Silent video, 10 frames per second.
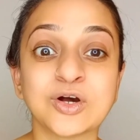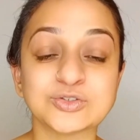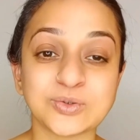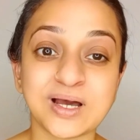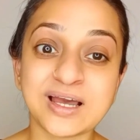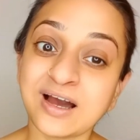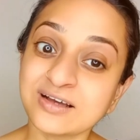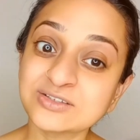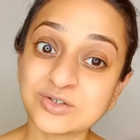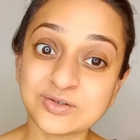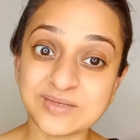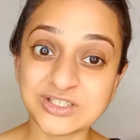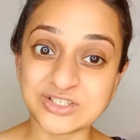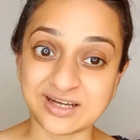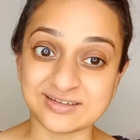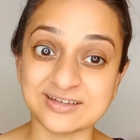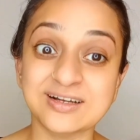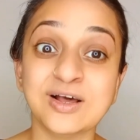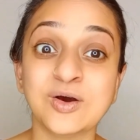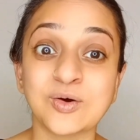So I asked on my channel,
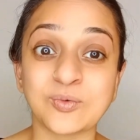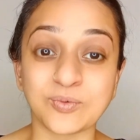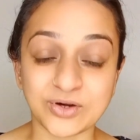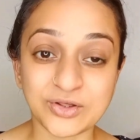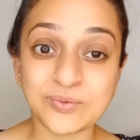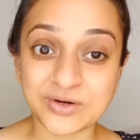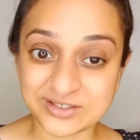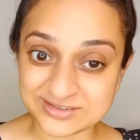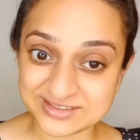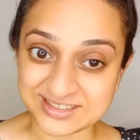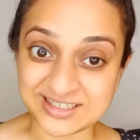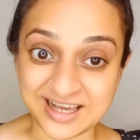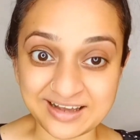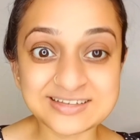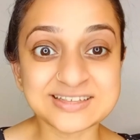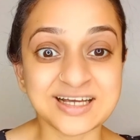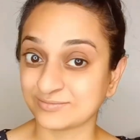what do you want to see next?